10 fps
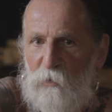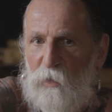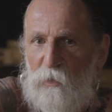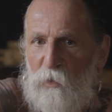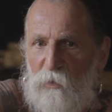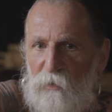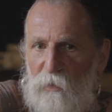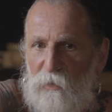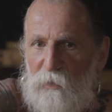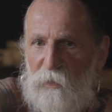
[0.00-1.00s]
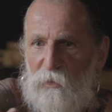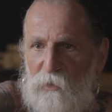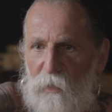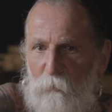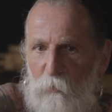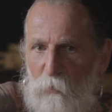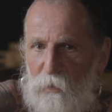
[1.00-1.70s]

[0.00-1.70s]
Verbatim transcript: you cannot reach them